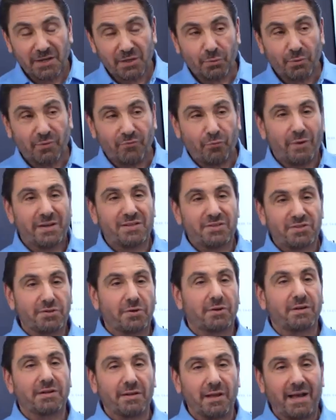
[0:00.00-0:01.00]
to avoid
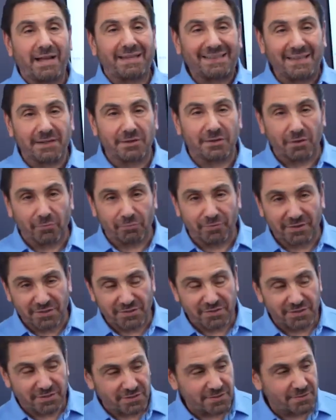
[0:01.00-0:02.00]
certain nonlinear
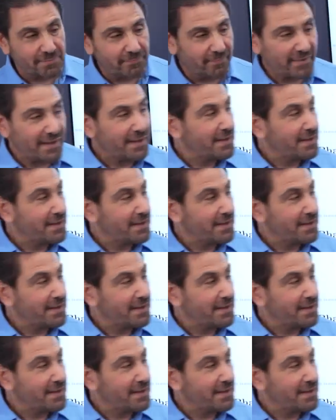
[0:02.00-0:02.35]
regions.